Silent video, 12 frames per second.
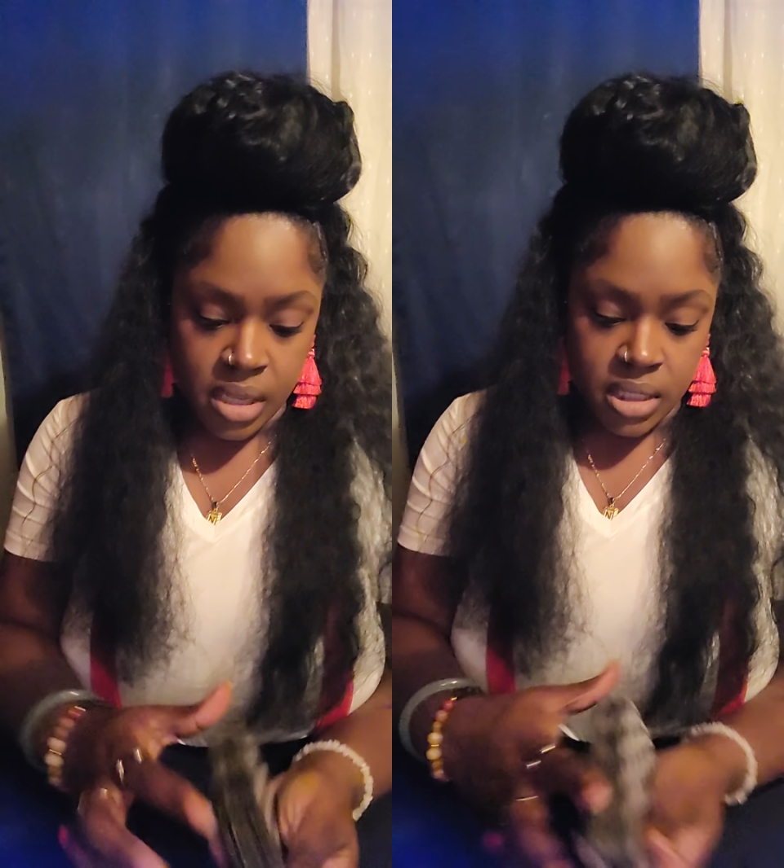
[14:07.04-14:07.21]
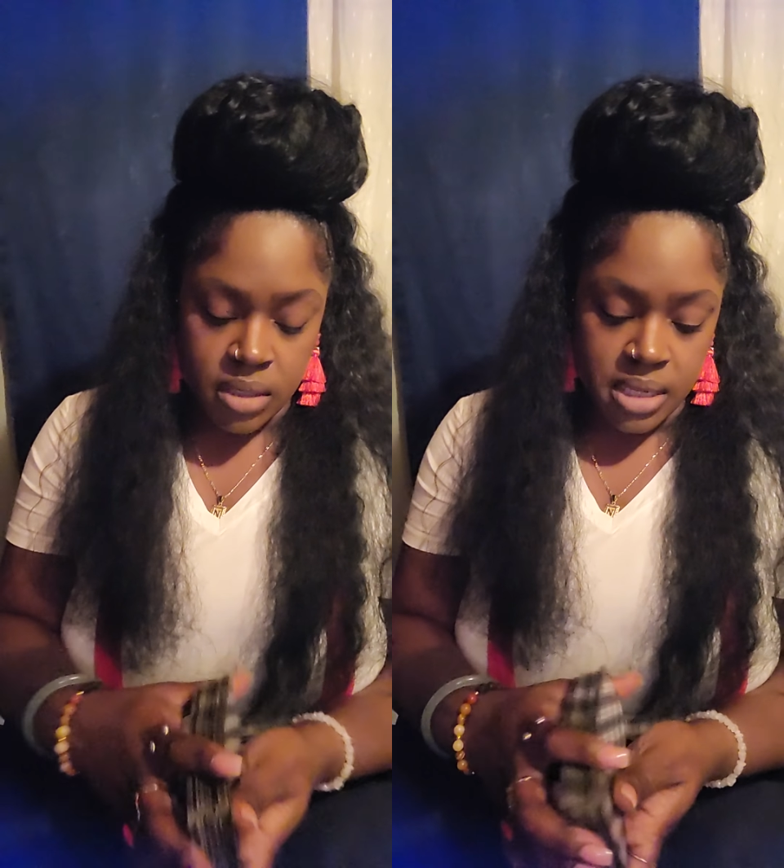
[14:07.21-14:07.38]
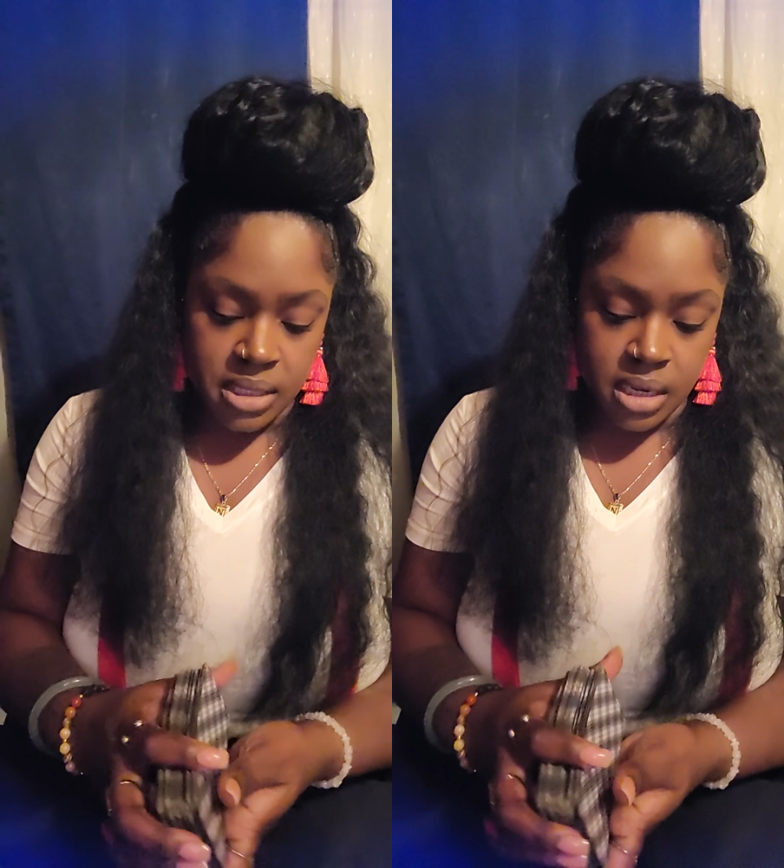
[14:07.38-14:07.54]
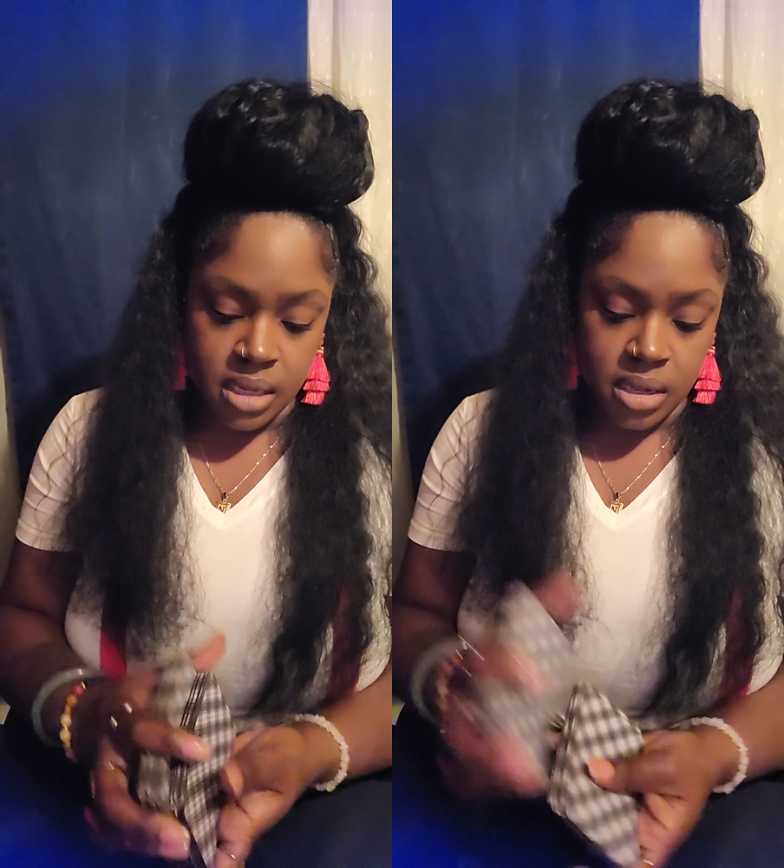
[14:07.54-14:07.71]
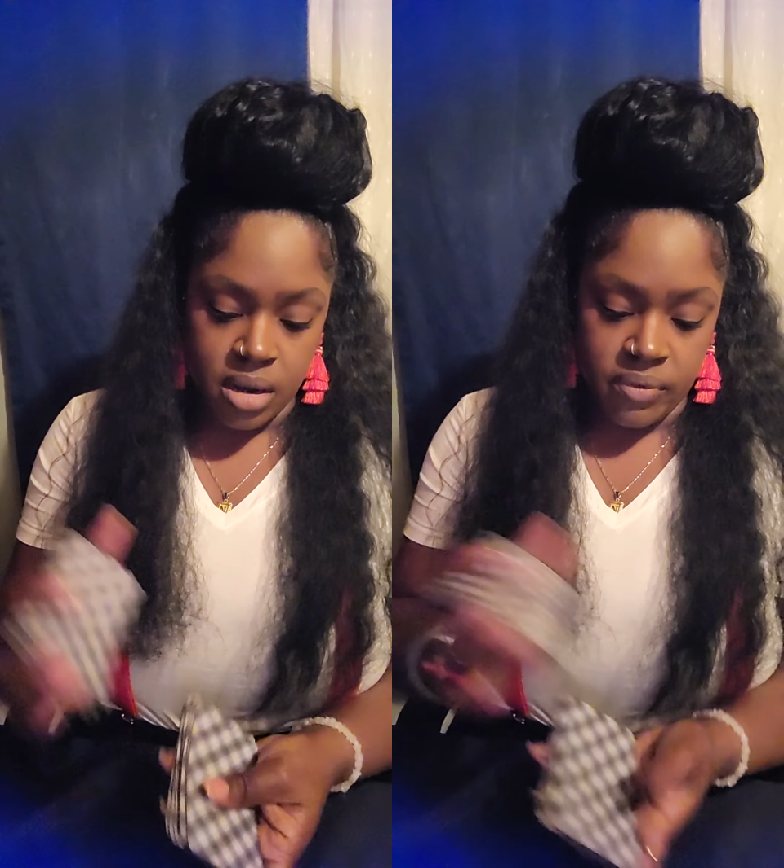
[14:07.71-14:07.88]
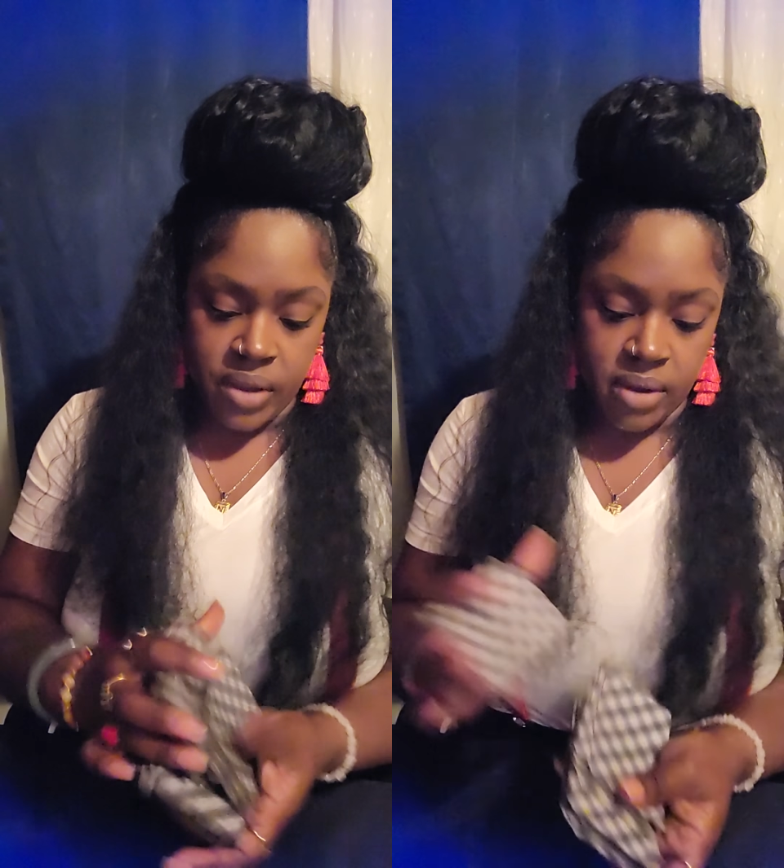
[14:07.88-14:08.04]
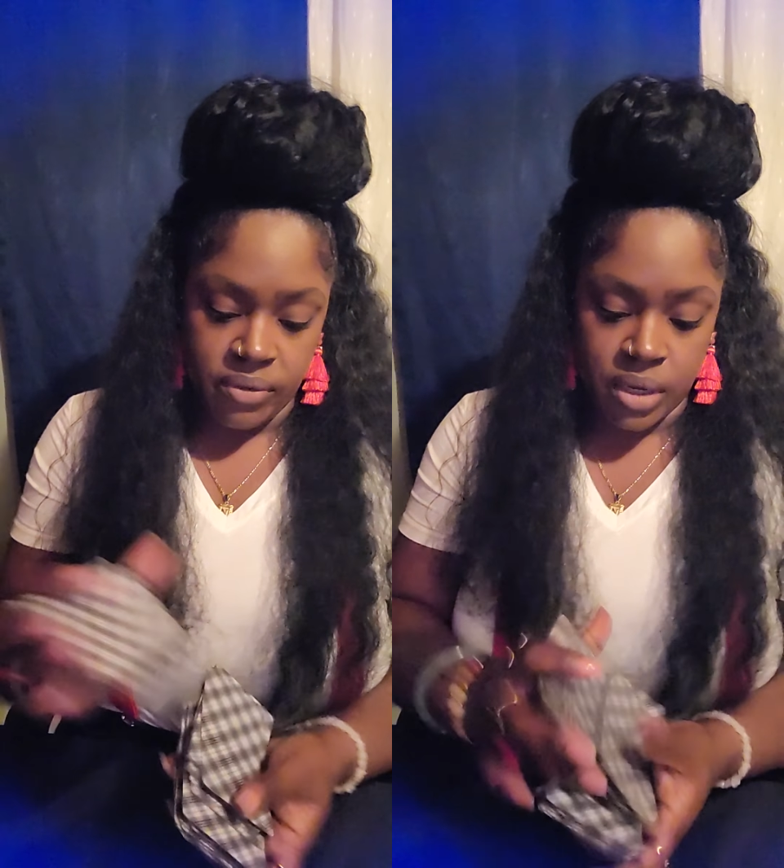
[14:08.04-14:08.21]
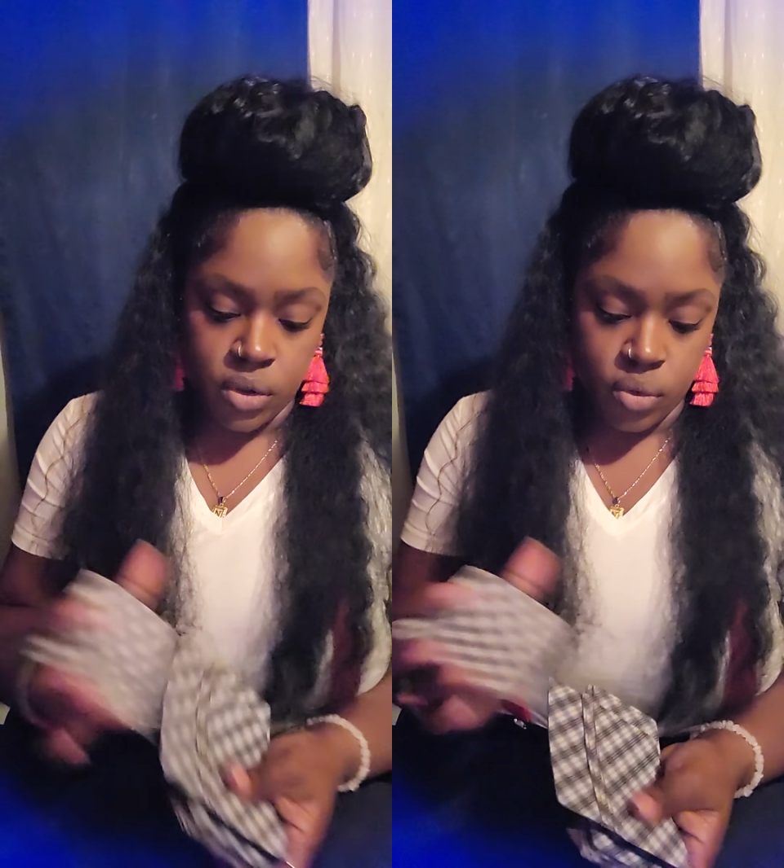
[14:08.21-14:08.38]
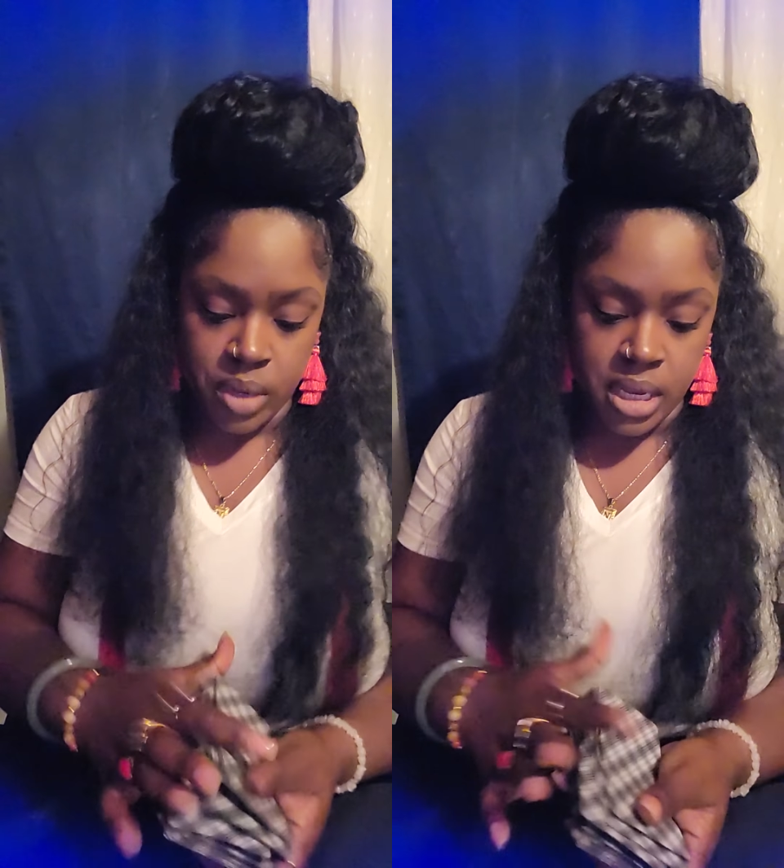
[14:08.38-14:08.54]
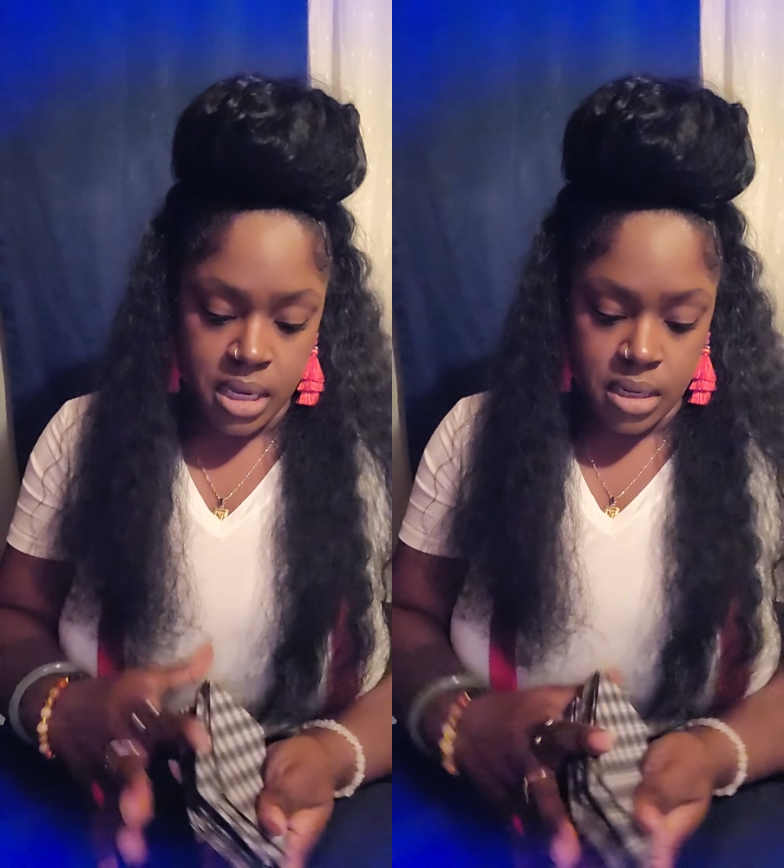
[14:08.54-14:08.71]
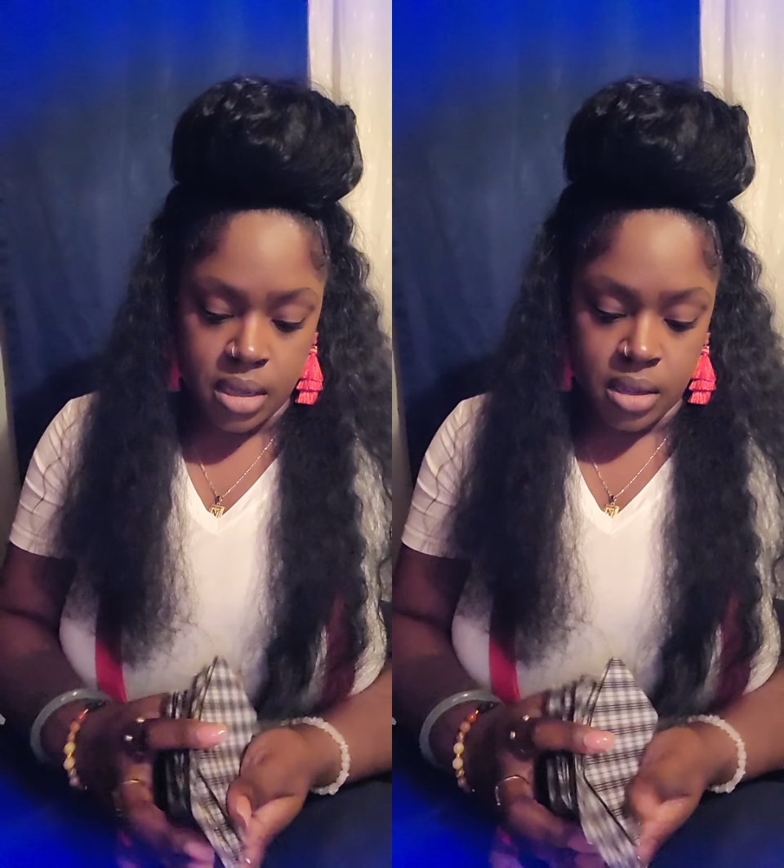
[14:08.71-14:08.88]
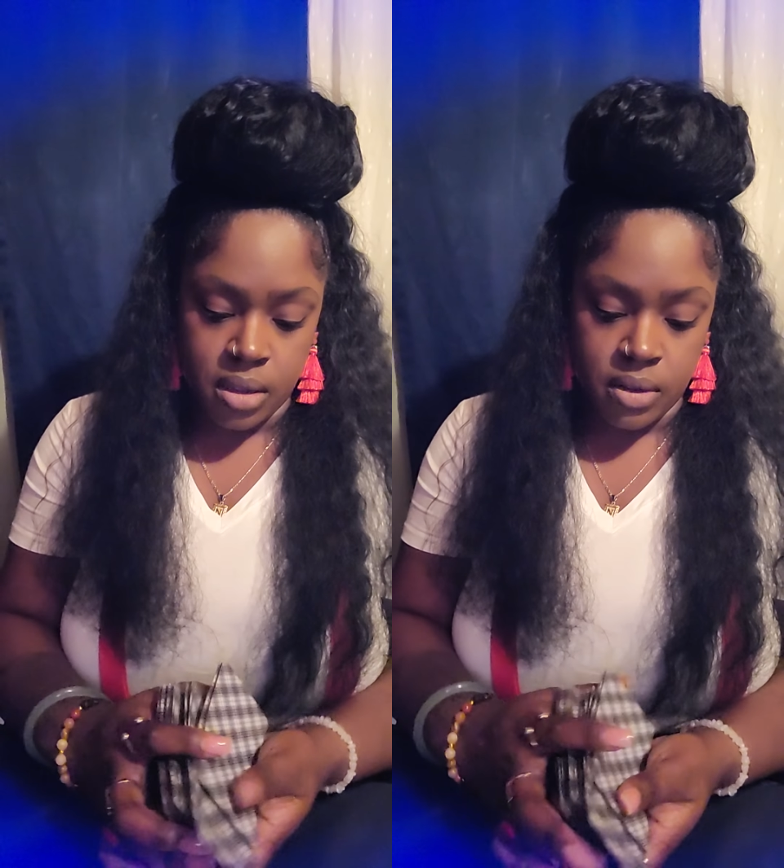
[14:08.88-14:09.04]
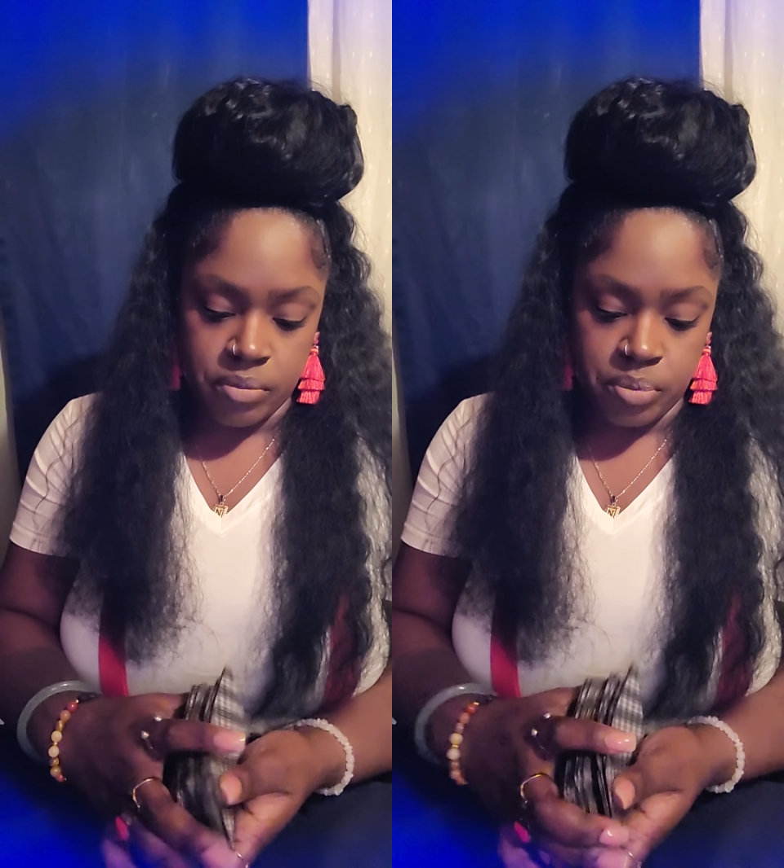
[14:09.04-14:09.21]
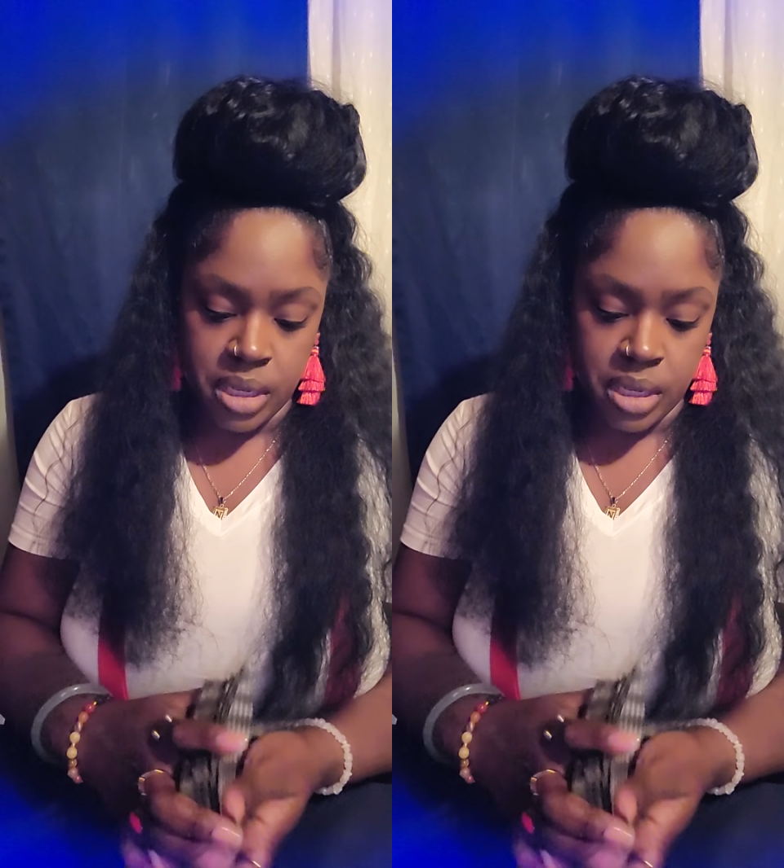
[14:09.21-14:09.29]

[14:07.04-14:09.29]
So let's get a clarifier for the Queen of